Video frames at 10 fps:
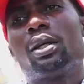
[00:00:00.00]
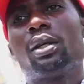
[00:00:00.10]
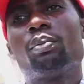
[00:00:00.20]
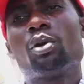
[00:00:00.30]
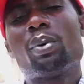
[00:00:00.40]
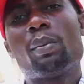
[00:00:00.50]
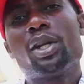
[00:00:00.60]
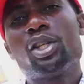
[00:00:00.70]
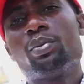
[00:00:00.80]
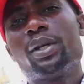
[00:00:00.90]
proper
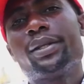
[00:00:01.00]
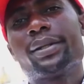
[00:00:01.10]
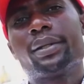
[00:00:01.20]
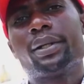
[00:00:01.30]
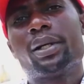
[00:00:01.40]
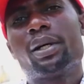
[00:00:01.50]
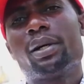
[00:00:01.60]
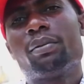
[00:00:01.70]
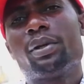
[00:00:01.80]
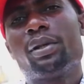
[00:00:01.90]
management
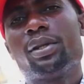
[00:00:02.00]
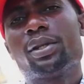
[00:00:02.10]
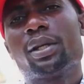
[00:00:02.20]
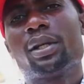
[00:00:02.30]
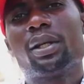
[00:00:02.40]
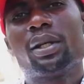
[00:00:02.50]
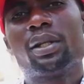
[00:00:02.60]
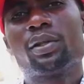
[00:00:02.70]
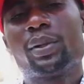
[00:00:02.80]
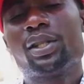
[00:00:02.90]
with this
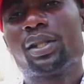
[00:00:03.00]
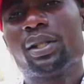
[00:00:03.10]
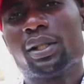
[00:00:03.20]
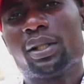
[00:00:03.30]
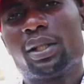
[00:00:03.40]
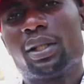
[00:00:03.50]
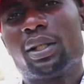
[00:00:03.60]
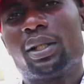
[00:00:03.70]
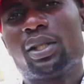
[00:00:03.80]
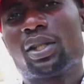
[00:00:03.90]
spacing
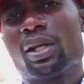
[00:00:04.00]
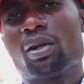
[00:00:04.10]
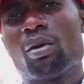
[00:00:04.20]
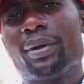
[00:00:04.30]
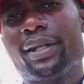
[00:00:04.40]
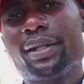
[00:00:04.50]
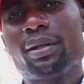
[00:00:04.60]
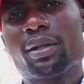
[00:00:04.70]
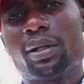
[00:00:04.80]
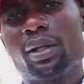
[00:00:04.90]
is recommended
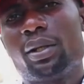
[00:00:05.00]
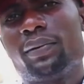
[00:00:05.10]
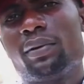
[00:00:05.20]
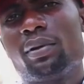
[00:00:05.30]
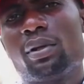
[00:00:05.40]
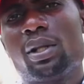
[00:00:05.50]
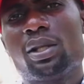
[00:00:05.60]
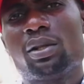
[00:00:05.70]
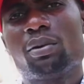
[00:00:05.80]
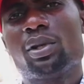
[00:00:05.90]
for
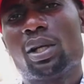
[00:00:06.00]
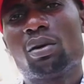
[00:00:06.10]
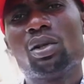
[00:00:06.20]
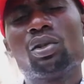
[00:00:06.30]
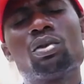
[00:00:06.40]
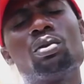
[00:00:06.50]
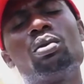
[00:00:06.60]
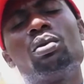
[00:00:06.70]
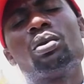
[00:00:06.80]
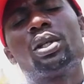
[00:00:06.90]
that we are going
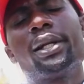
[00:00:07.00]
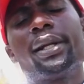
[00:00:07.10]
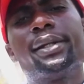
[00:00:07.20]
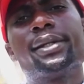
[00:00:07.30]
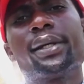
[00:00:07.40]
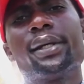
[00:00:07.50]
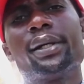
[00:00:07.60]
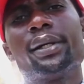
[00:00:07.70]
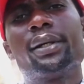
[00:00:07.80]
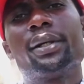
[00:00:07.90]
to realize
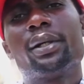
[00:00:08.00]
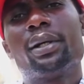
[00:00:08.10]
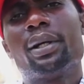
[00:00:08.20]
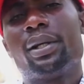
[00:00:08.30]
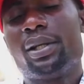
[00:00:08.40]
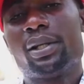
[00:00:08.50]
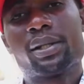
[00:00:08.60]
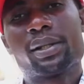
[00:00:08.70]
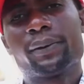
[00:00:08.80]
yields.